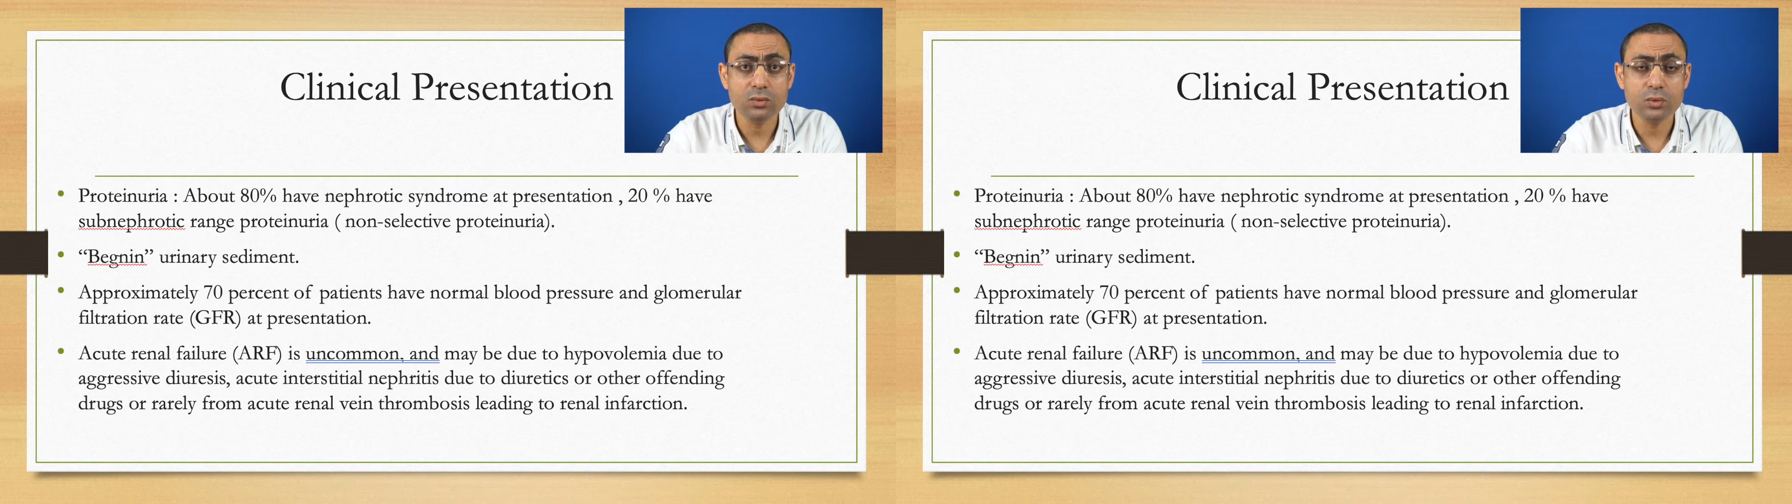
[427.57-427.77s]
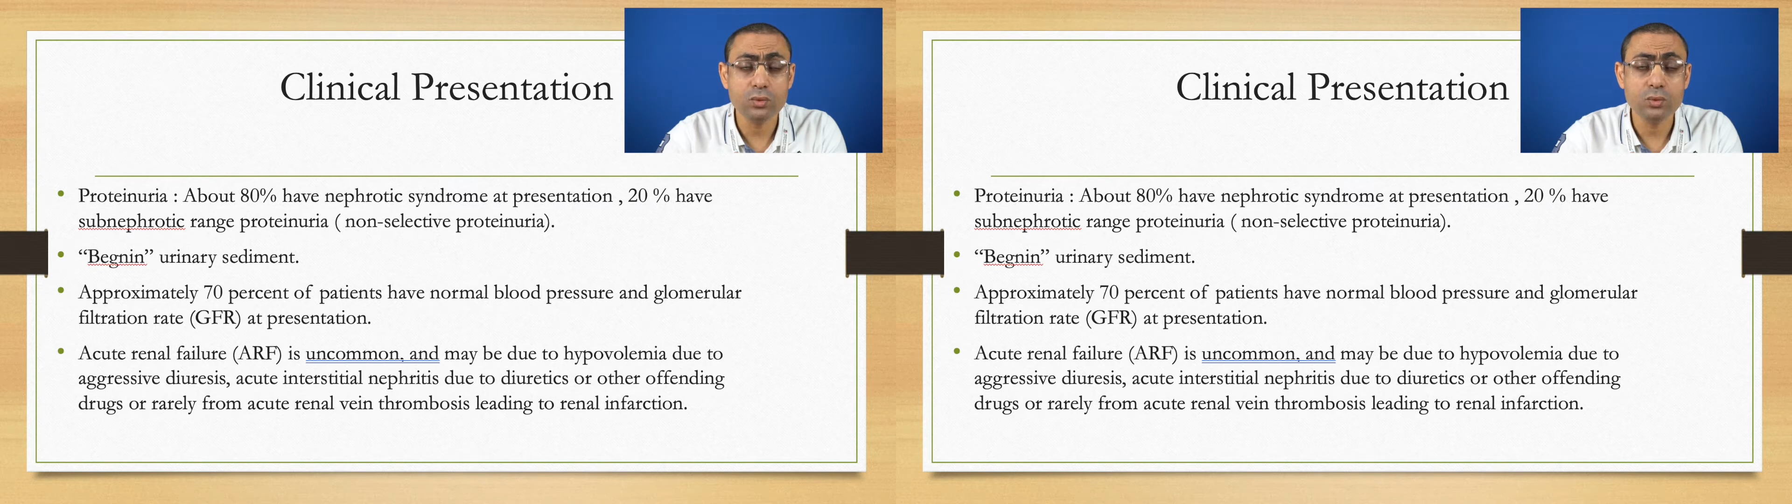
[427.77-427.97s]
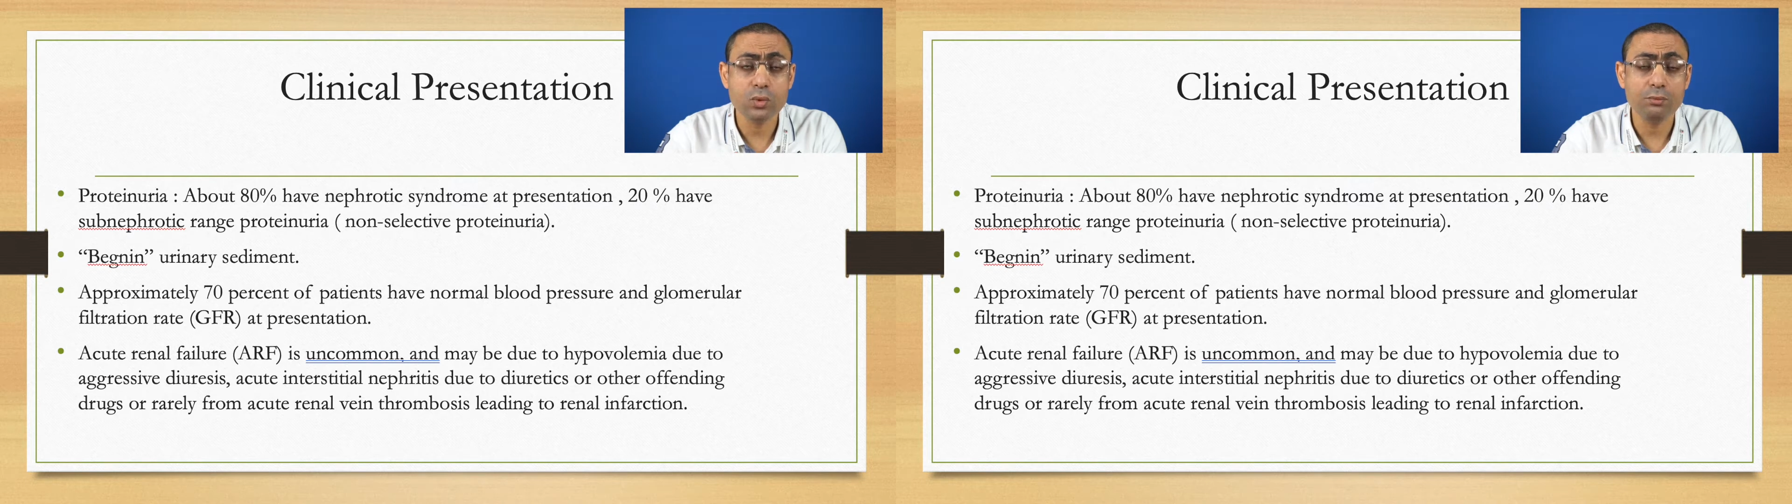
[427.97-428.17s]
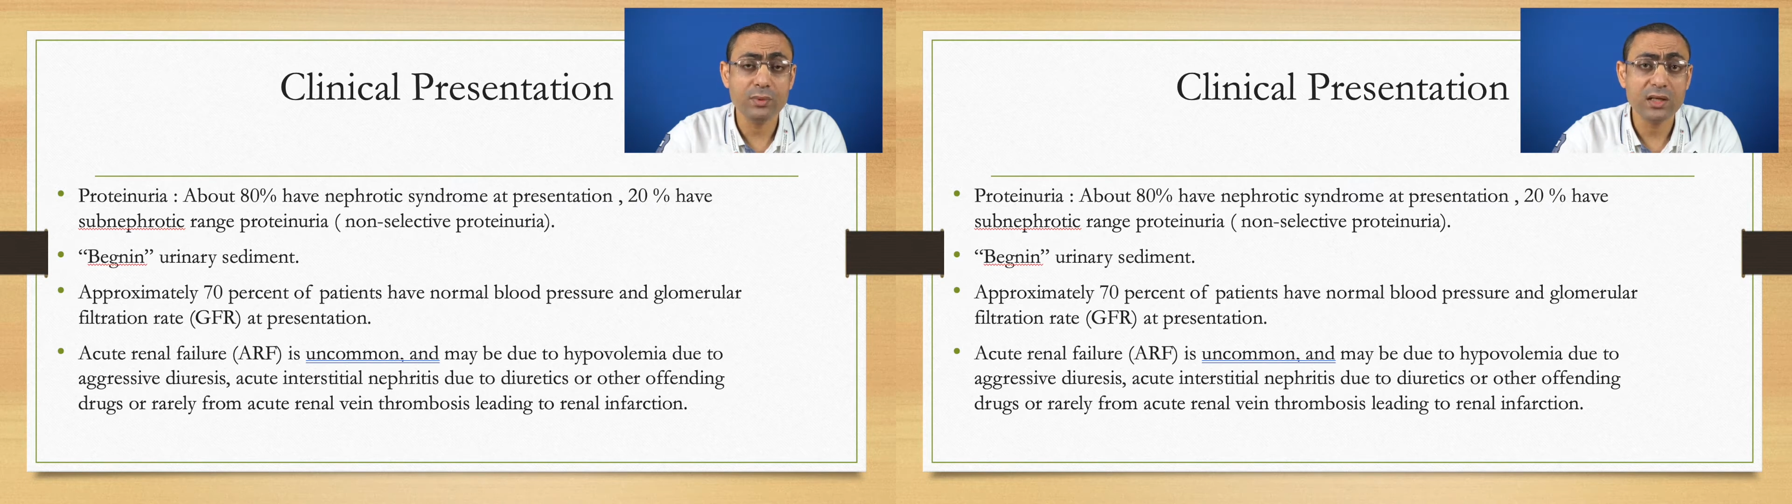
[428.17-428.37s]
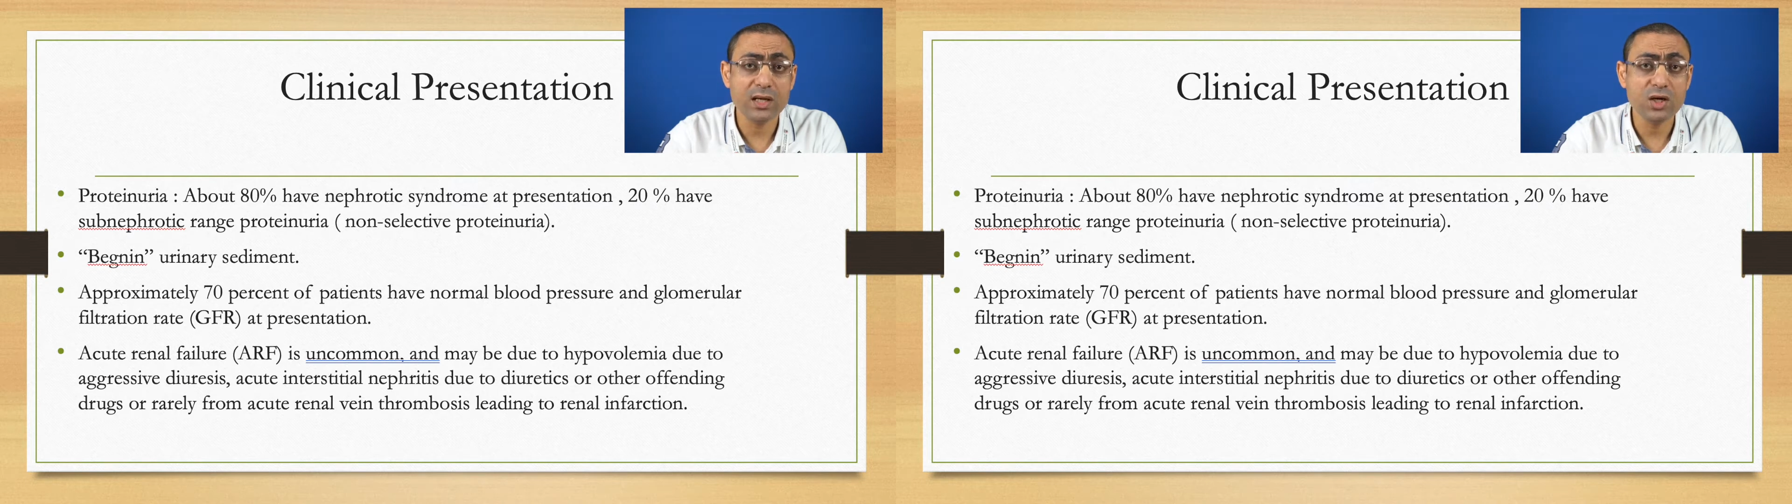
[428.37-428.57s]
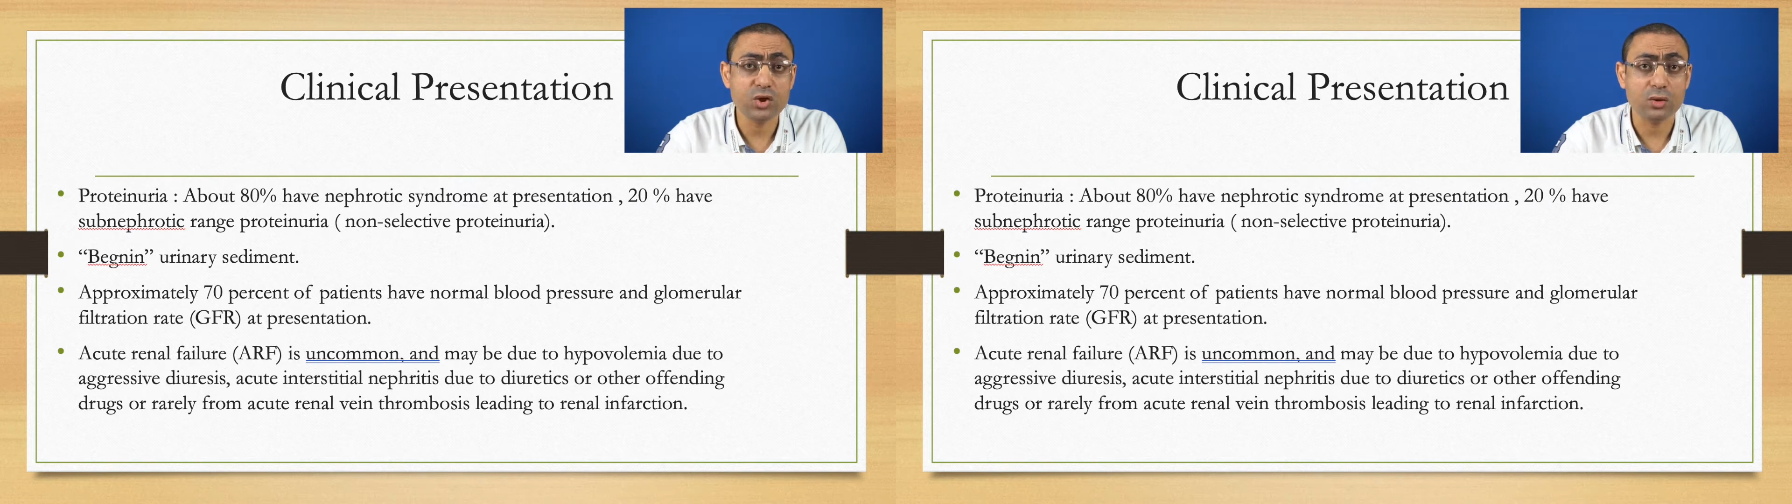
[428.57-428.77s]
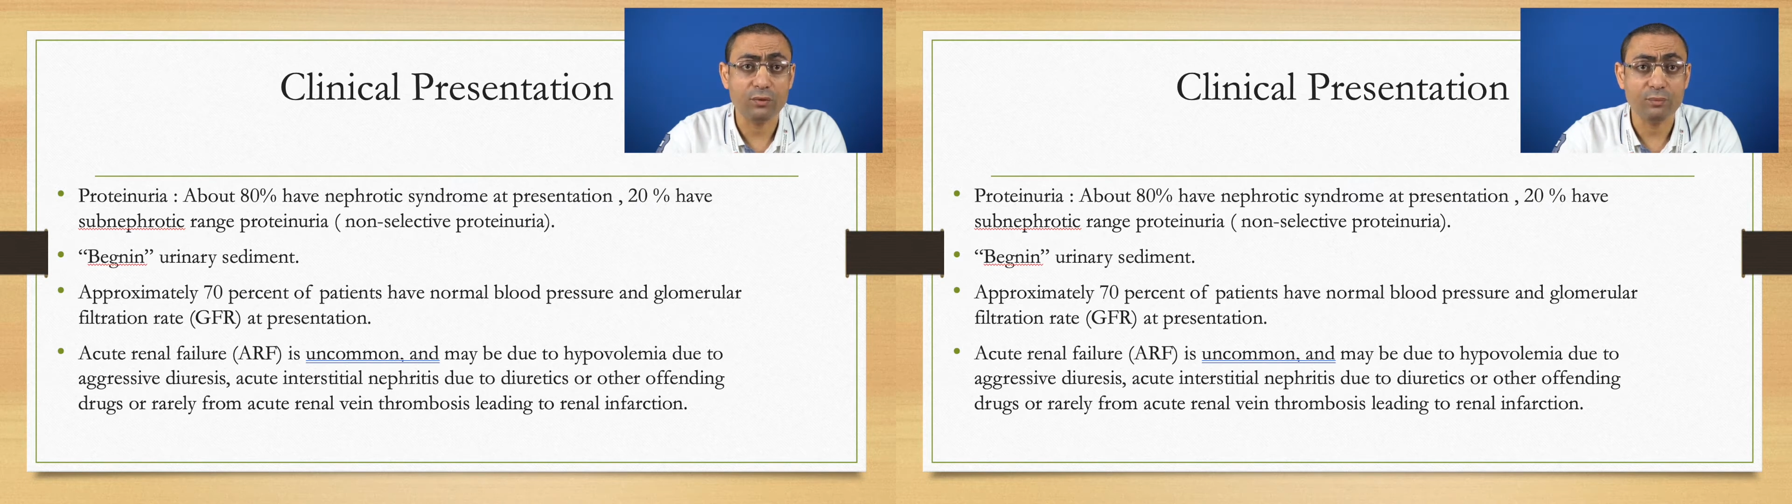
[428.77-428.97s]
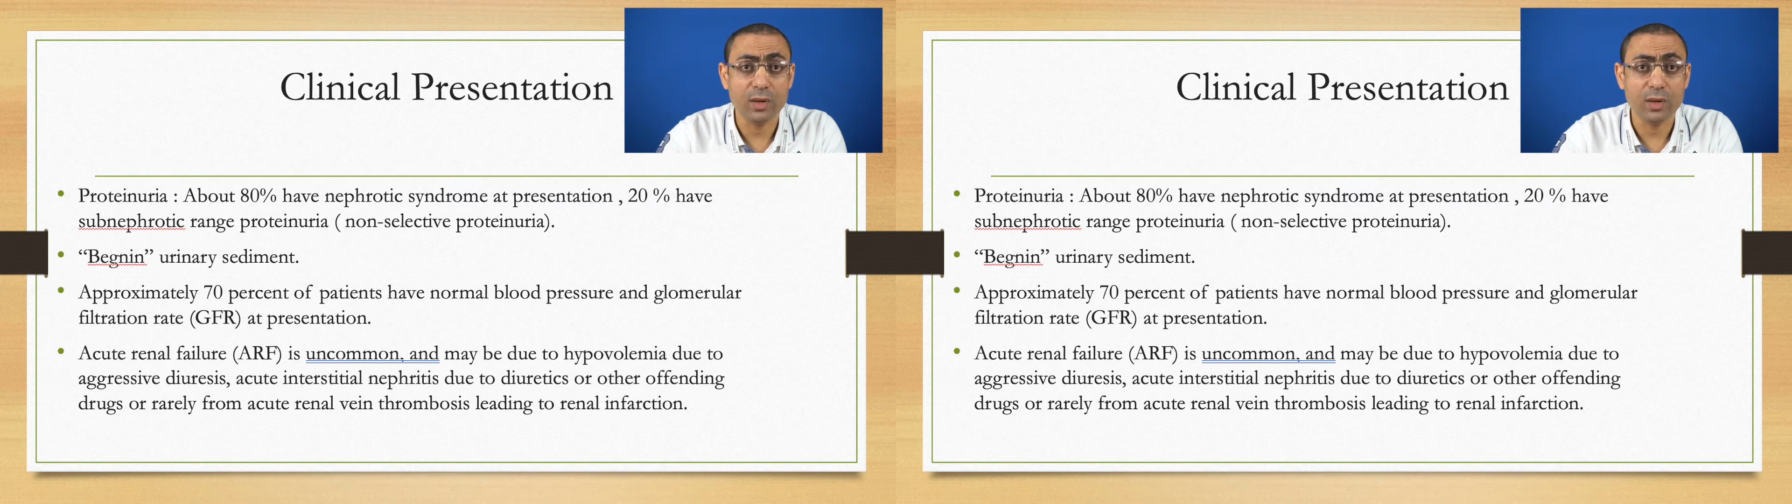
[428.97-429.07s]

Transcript: due to complication of